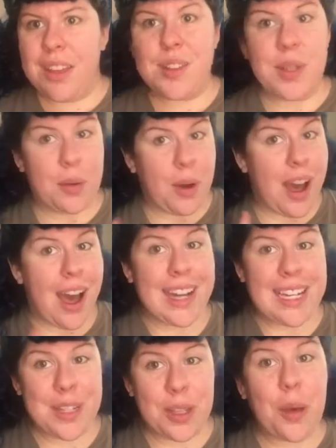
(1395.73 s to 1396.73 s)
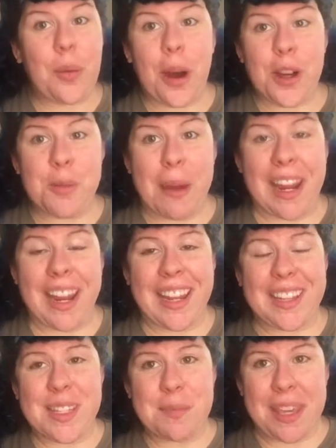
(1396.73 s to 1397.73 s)
So I need to go wash my
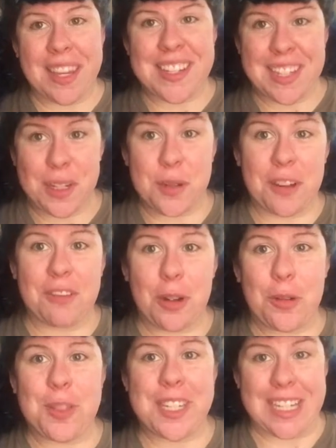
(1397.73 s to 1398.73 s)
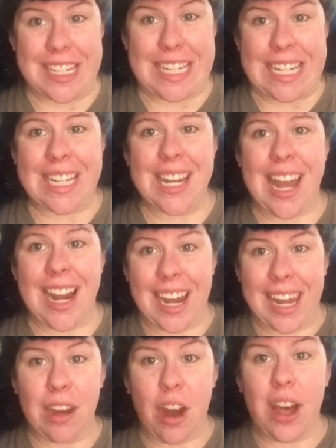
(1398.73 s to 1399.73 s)
hands because I do have OCD and I
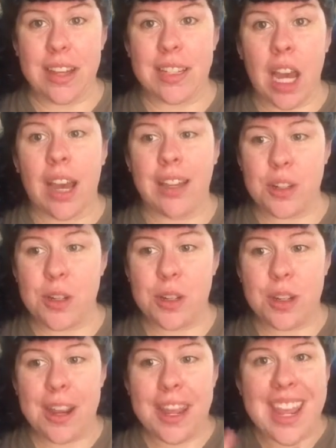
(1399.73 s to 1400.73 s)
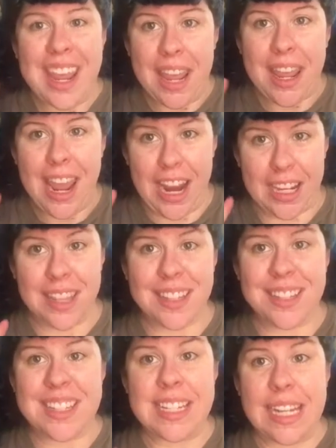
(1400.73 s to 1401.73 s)
cannot touch
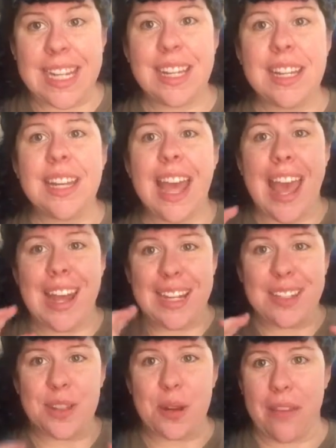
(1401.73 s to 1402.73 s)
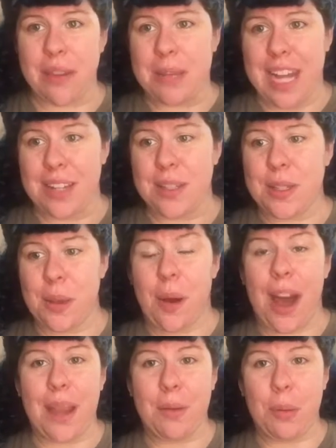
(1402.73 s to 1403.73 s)
anything sticky and it's driving me nuts. So
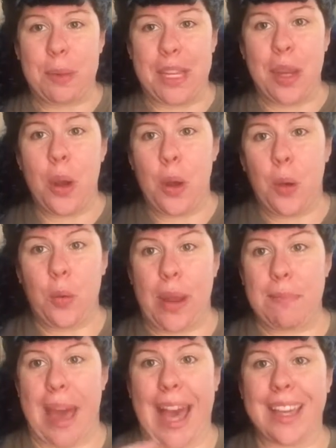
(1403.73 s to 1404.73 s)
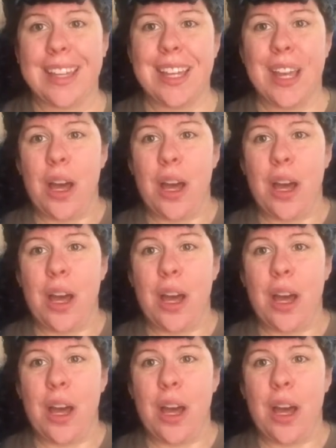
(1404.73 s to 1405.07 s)
I will be right back.